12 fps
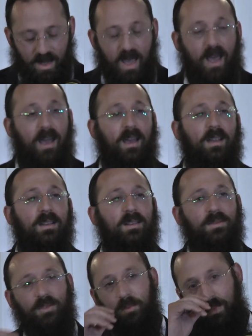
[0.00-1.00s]
And
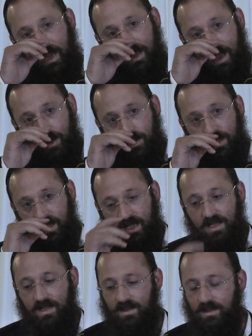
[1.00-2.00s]
for me, that was
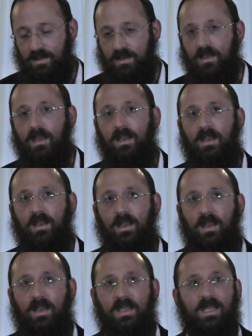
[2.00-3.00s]

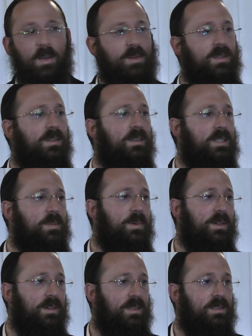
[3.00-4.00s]
an exceptional
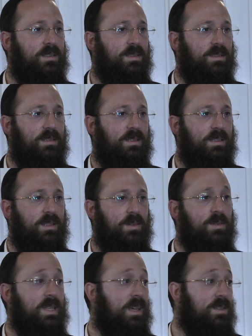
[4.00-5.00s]
experience. It
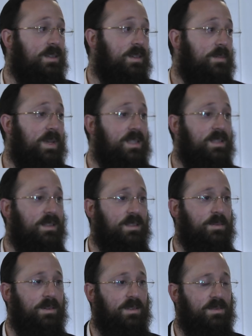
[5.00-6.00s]
was actually an amazing
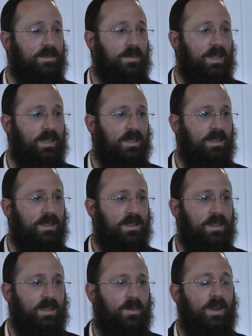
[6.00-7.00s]
experience for me.
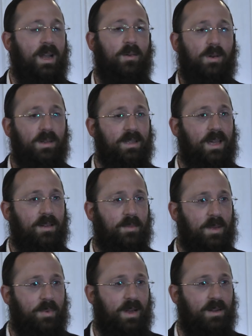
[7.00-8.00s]
When I walked out of
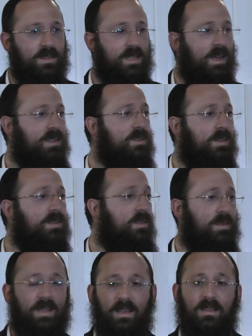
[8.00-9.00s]
my parents' house, also
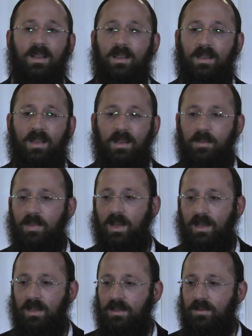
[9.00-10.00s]
without telling
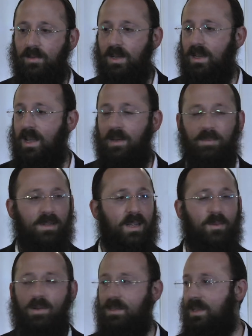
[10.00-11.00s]
anybody what had happened, I
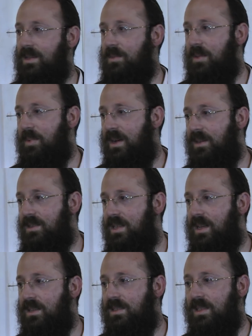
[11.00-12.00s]
walked out of my parents'
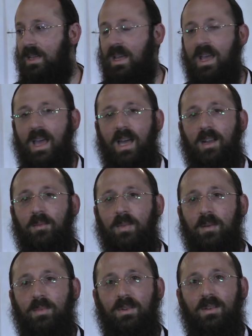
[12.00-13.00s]
house, and I
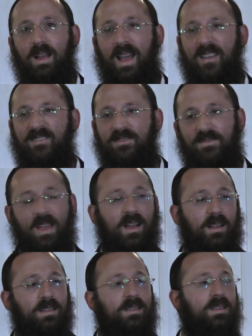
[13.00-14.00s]
remember I
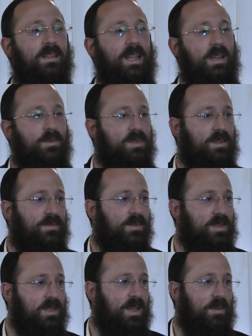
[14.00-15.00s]
felt like it was the
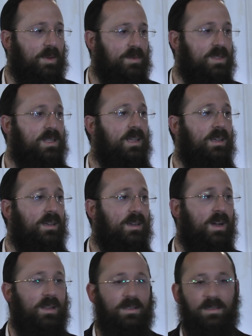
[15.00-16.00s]
first time I was seeing in
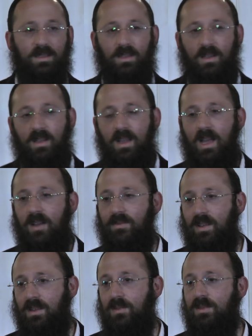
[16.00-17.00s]
color. I
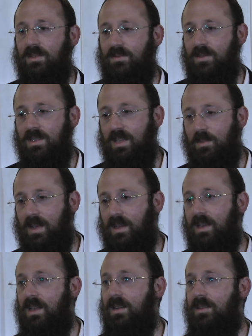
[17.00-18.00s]
felt it was the first time I
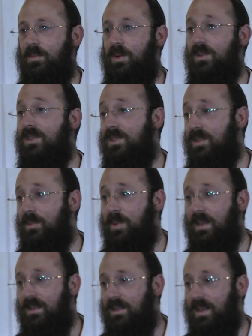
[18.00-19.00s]
could hear the birds
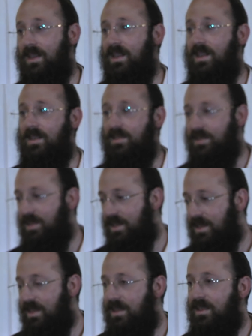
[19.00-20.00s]
chirping, I could hear
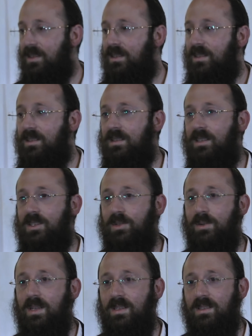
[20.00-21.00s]
the
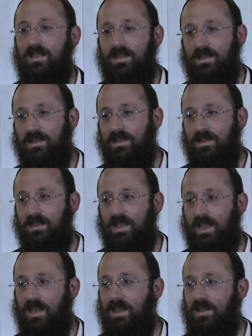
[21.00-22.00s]
trees,
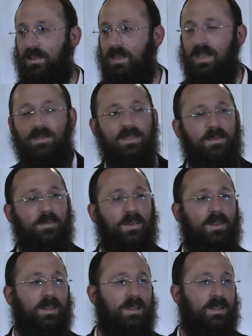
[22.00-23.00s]
I could hear the leaves
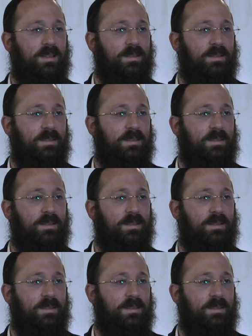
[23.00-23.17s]
blowing.